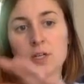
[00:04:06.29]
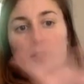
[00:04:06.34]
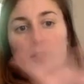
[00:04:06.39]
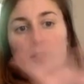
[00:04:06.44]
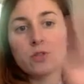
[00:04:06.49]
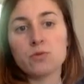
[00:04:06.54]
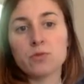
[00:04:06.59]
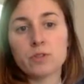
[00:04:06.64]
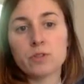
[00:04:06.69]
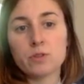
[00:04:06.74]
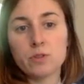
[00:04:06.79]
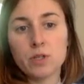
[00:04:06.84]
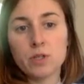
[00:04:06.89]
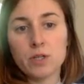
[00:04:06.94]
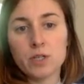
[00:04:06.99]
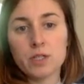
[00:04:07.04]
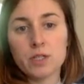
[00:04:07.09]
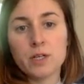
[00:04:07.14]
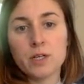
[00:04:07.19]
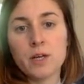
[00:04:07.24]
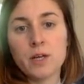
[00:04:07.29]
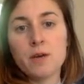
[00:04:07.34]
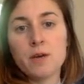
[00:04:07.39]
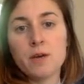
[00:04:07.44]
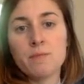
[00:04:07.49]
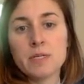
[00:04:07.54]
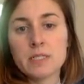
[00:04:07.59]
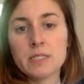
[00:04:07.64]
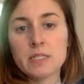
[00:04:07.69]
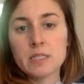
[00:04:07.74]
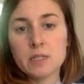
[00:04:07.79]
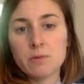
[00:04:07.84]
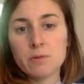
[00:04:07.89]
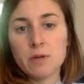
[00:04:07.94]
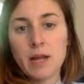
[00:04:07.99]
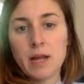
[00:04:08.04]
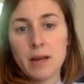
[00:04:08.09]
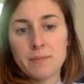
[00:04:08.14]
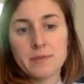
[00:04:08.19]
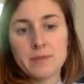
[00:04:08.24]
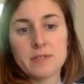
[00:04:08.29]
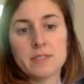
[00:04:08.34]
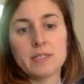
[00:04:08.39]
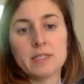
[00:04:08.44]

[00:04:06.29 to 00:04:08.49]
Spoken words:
So if we look, basically what happens